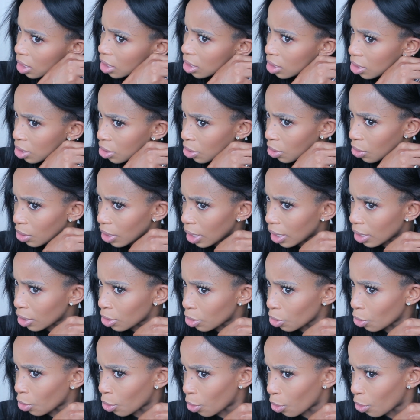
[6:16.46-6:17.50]
you know, like,
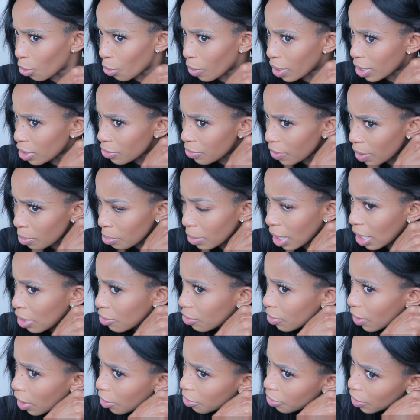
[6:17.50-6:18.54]
yo, what if I'm
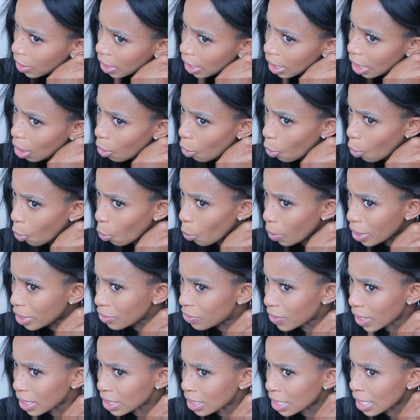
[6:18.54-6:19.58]
like fluffing, or what
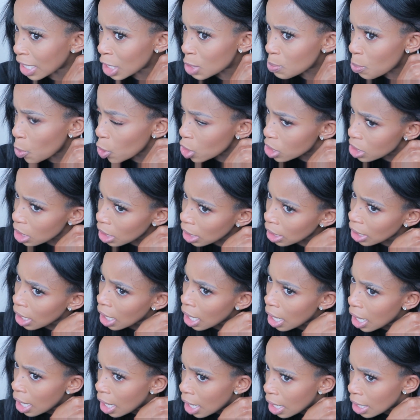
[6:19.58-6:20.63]
if like
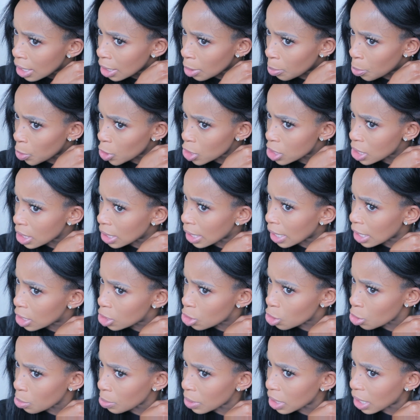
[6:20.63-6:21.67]
the person
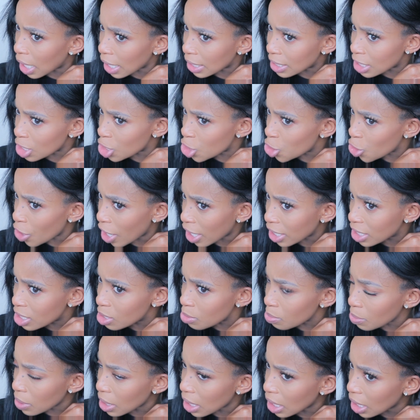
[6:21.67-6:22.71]
next to me like
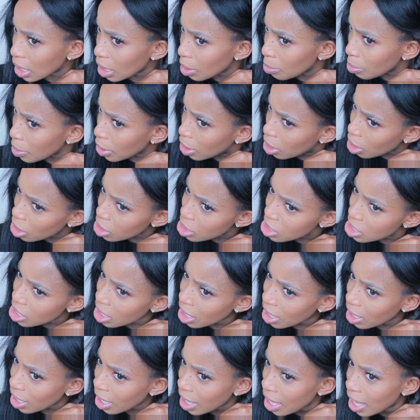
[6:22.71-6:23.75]
distracts me because
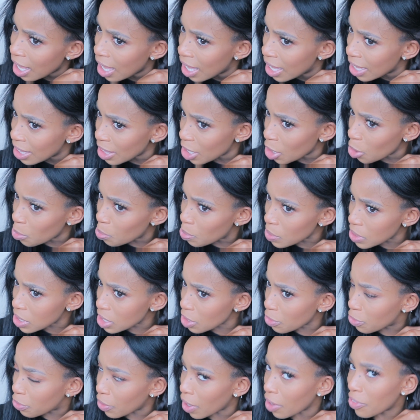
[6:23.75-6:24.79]
they're
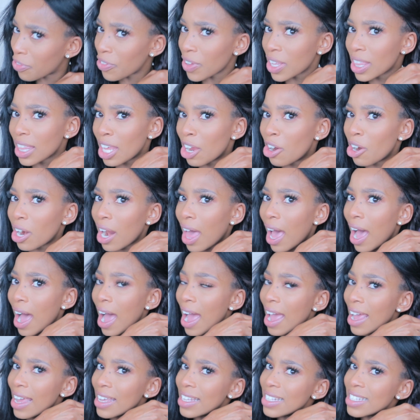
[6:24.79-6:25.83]
busy fluffing their
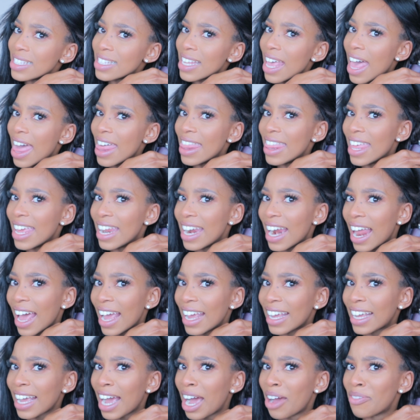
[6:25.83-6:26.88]
lines, and then
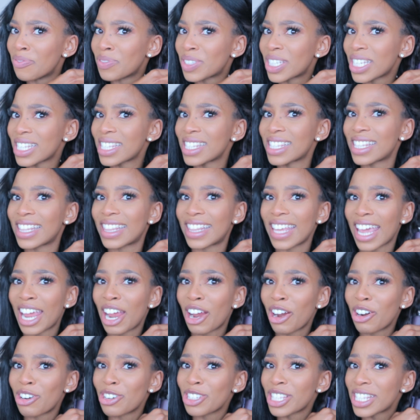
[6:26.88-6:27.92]
like I'm just
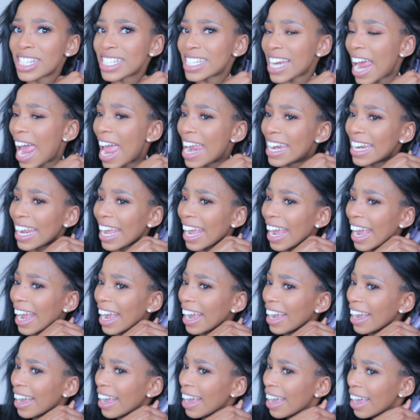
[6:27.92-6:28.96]
there
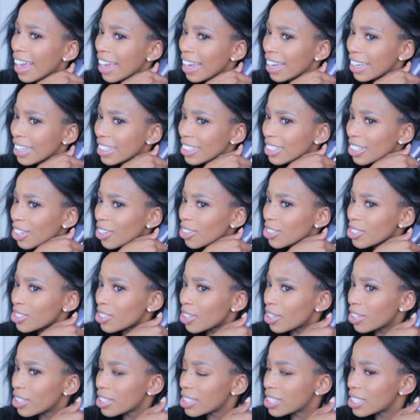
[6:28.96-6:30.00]
standing, you know. So
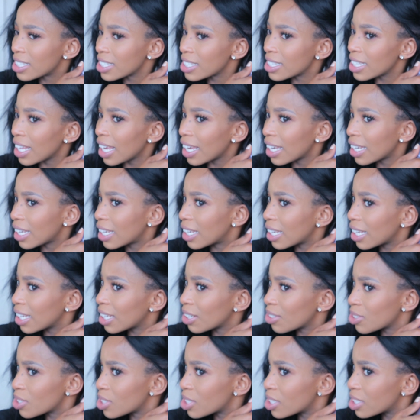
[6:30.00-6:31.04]
it's just like,
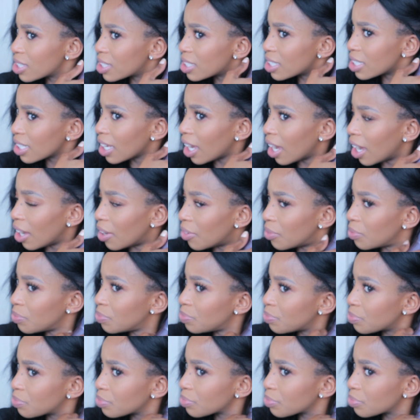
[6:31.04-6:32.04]
it was just, yeah,